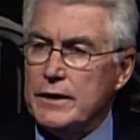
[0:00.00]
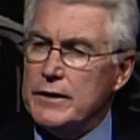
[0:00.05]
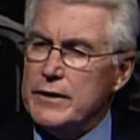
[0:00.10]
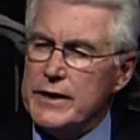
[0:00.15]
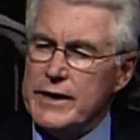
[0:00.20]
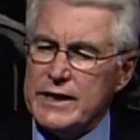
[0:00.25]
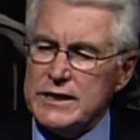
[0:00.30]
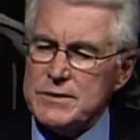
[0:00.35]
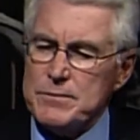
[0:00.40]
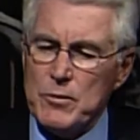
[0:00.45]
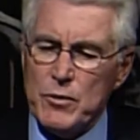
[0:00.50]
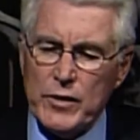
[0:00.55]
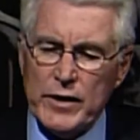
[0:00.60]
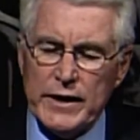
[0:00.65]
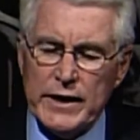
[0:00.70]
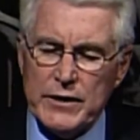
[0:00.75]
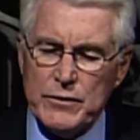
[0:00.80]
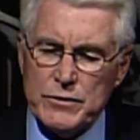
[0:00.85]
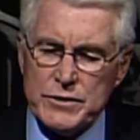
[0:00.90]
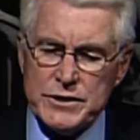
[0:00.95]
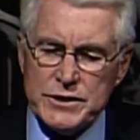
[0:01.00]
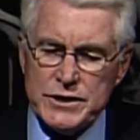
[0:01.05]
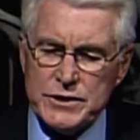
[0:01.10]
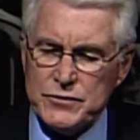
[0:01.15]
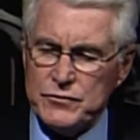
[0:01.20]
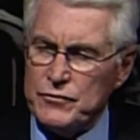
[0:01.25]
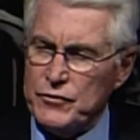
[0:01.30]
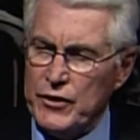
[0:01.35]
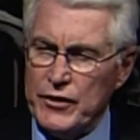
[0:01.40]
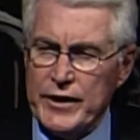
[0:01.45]
And the next morning, he was
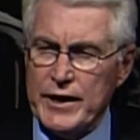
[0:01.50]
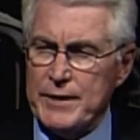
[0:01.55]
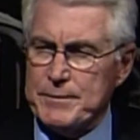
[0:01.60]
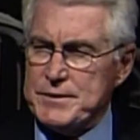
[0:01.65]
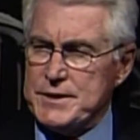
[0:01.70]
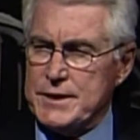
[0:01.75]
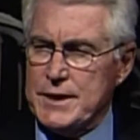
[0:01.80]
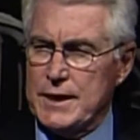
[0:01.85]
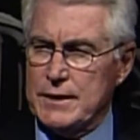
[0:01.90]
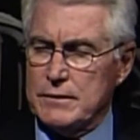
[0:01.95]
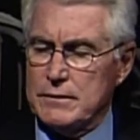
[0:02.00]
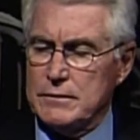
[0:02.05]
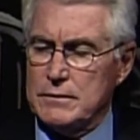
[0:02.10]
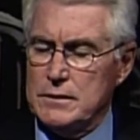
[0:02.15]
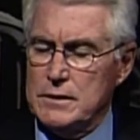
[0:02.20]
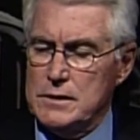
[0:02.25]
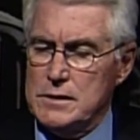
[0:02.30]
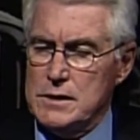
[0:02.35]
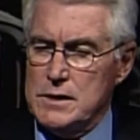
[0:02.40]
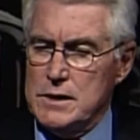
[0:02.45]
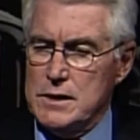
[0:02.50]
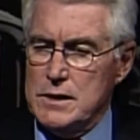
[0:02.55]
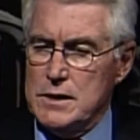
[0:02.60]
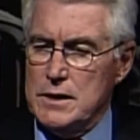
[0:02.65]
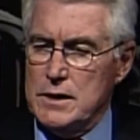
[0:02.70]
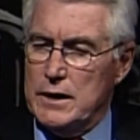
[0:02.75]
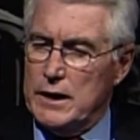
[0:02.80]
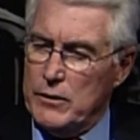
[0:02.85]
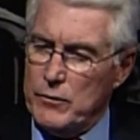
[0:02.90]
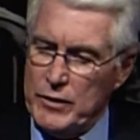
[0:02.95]
just very upset.
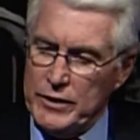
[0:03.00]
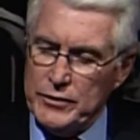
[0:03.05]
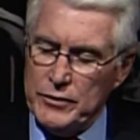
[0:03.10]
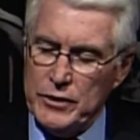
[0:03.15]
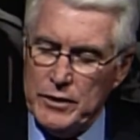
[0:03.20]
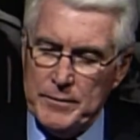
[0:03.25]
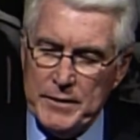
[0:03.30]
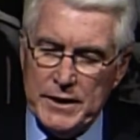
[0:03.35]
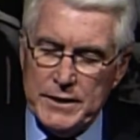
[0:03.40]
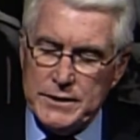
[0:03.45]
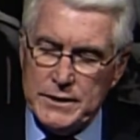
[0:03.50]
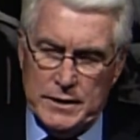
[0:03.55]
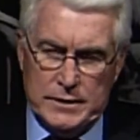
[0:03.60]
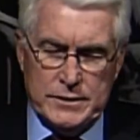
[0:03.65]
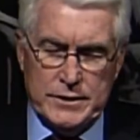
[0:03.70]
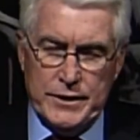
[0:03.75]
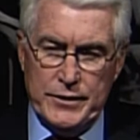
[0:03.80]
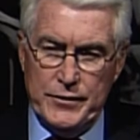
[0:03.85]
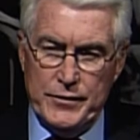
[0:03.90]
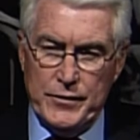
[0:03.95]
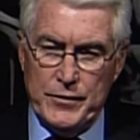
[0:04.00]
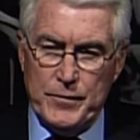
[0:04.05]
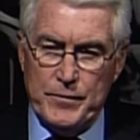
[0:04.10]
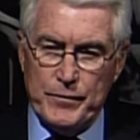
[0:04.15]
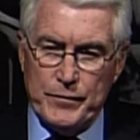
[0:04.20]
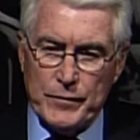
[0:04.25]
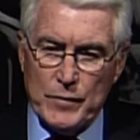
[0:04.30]
And I went to him and I said, Senator,